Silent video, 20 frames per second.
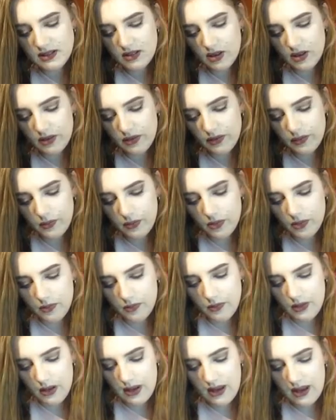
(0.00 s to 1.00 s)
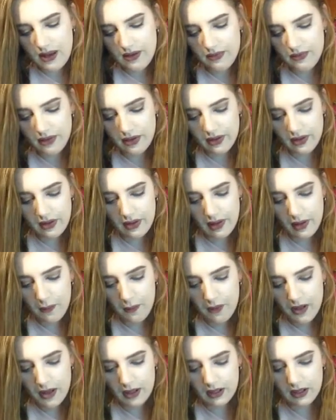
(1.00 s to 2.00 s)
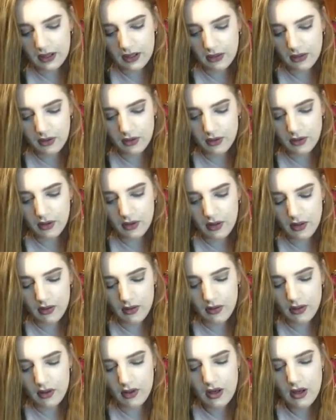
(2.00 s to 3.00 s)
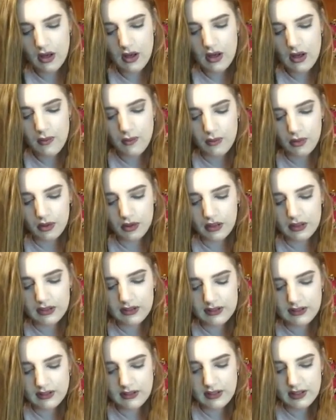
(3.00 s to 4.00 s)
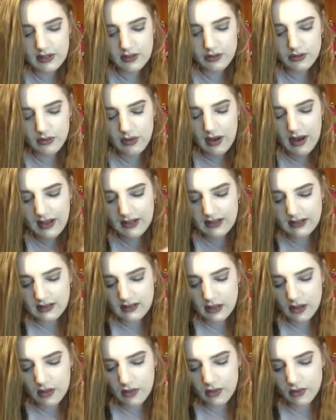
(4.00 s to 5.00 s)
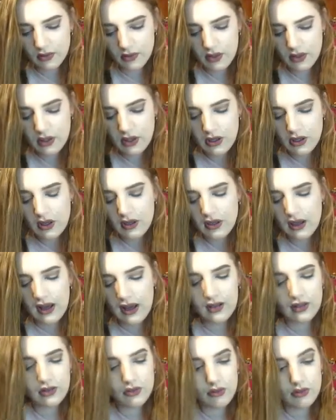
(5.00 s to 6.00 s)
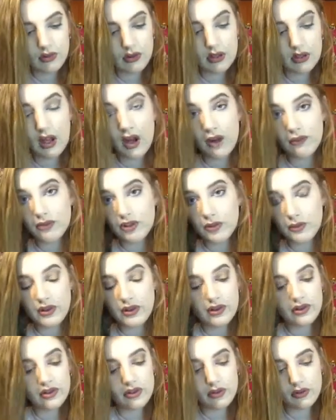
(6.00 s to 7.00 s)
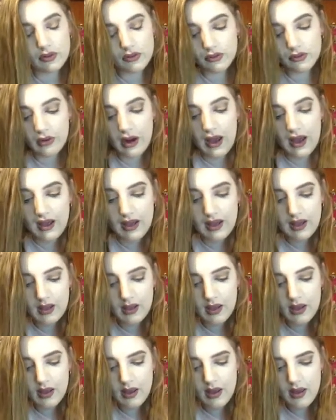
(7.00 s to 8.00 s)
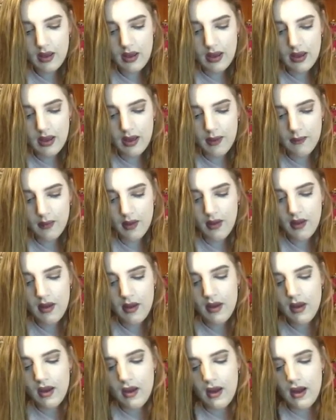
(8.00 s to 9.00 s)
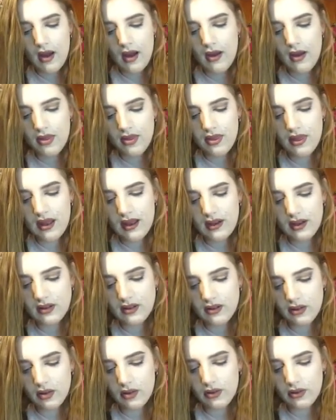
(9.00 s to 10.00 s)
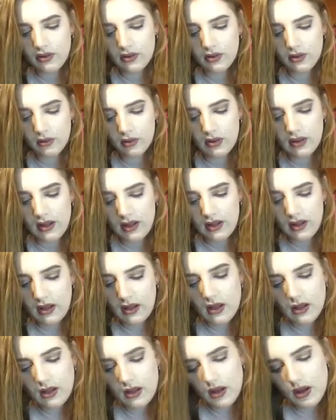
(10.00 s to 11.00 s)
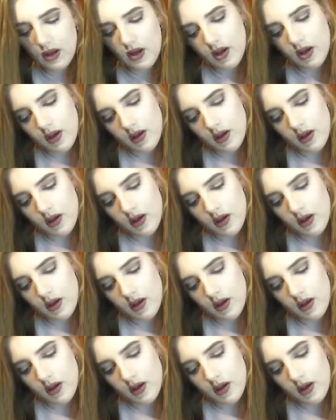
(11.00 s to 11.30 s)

sort of more my everyday pinky nude colour, because it dries down and it's really comfortable, it's not drying. And then it's also like,